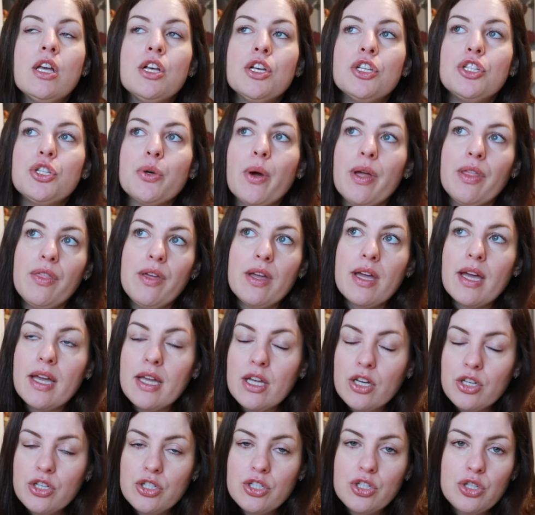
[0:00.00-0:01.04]
So I think I
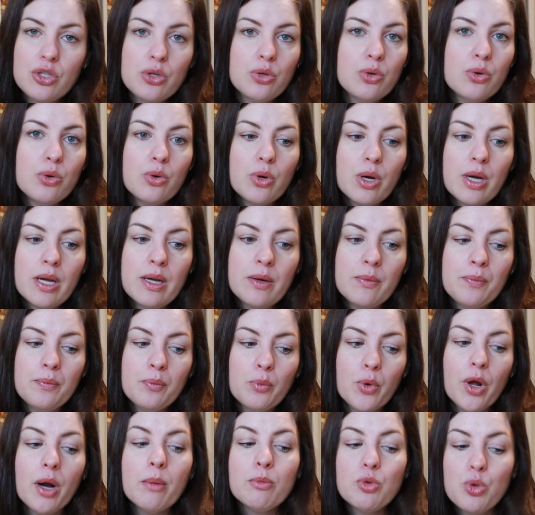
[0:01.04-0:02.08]
could do
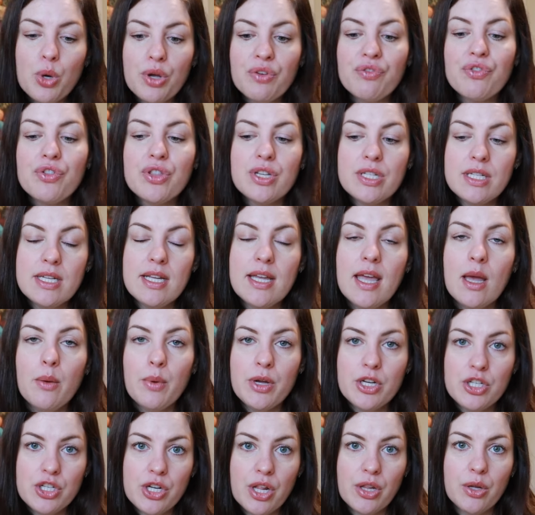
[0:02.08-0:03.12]
what I'm doing for the D K
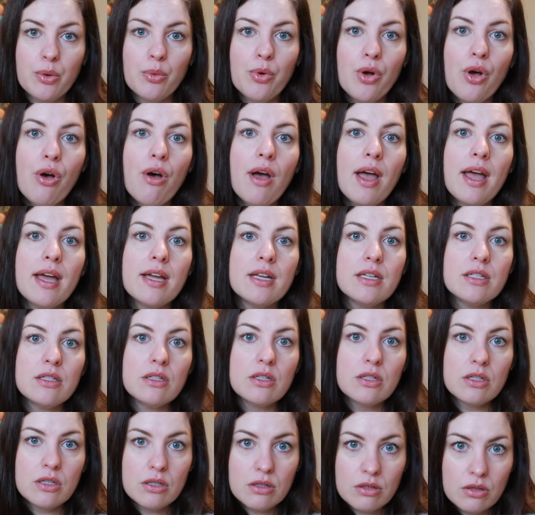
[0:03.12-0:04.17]
weight jelly roll
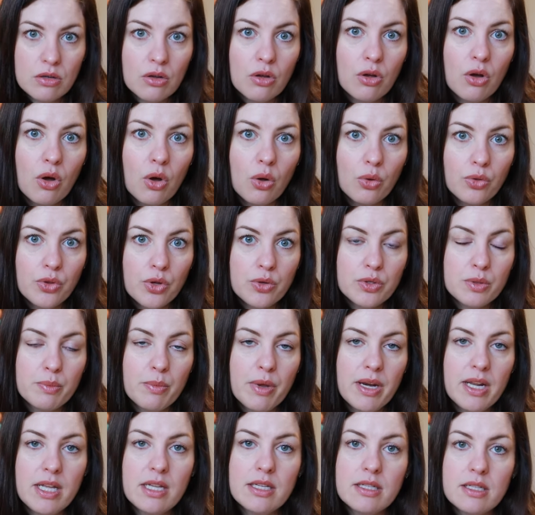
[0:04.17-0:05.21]
and hold those
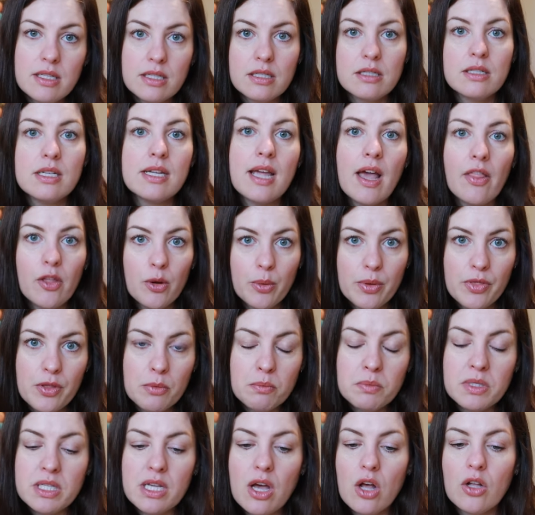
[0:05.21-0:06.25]
minis together with
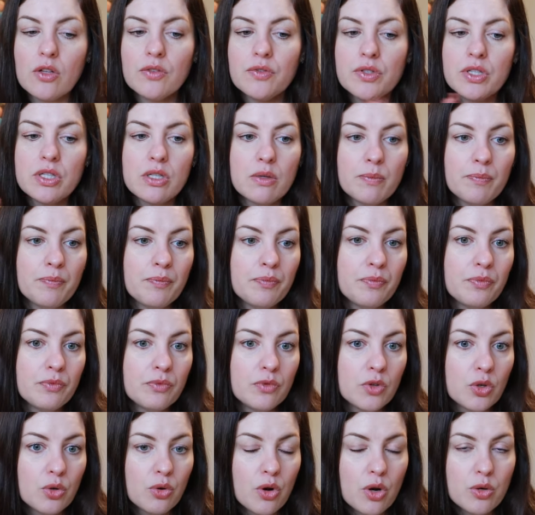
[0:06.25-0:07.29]
themselves,
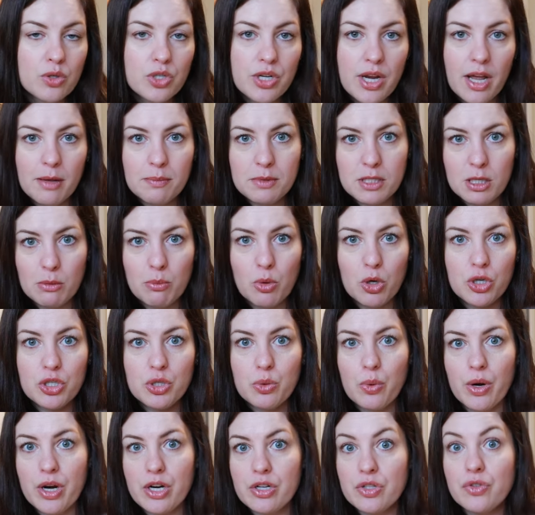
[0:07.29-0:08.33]
crochet up some more
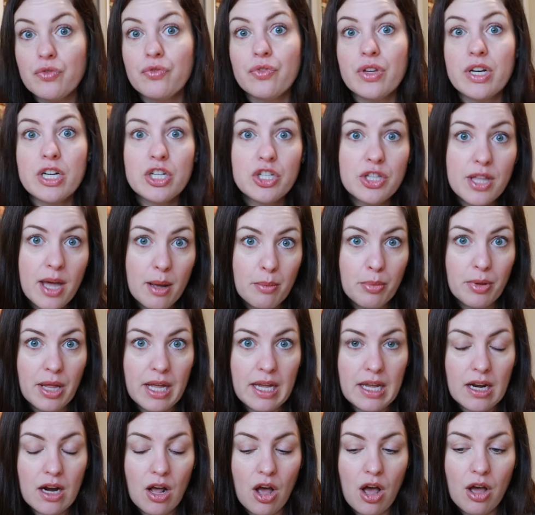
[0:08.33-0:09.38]
squares, finish that
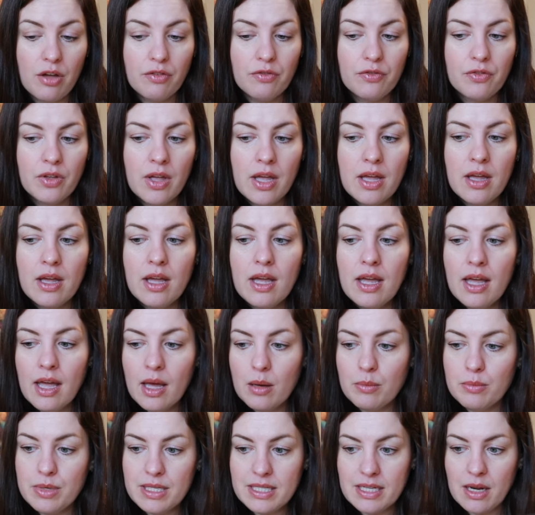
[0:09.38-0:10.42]
blanket off,
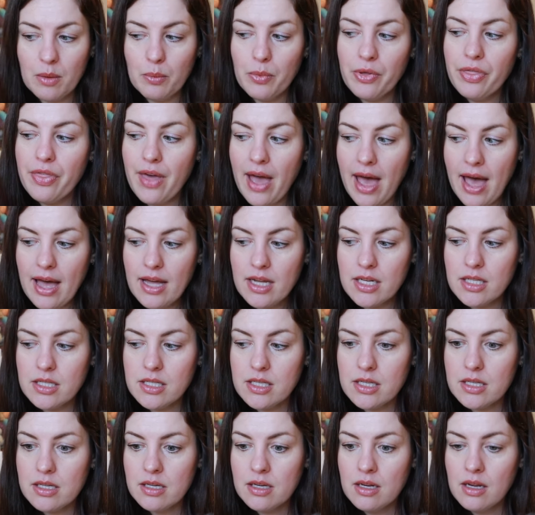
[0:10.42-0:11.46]
and be done with
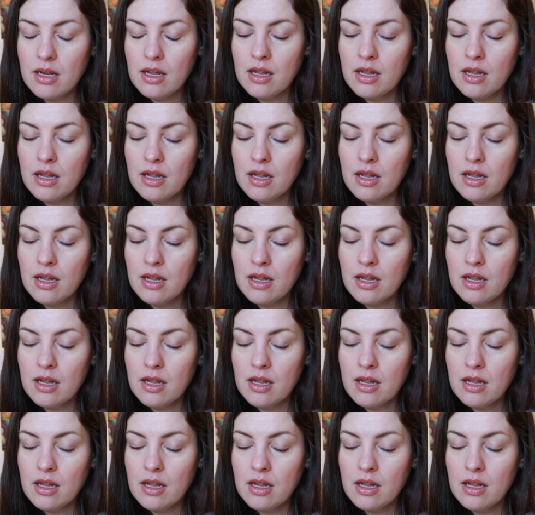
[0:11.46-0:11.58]
that.